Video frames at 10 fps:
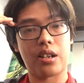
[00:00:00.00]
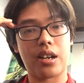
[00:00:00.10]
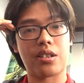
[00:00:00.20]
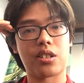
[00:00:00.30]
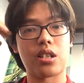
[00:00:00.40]

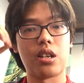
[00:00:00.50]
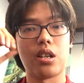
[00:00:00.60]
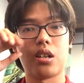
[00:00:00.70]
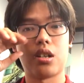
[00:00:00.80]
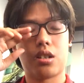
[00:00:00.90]
test.
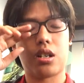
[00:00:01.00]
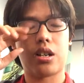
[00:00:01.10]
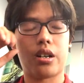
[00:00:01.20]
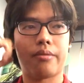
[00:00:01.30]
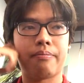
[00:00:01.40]

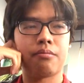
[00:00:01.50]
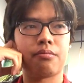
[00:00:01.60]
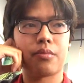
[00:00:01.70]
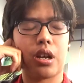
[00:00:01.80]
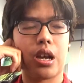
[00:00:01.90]

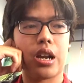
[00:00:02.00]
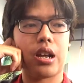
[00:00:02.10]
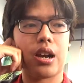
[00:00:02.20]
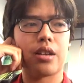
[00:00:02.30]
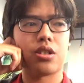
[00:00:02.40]

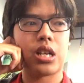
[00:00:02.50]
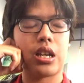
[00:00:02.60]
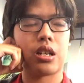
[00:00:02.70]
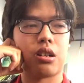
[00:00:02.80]
And I'd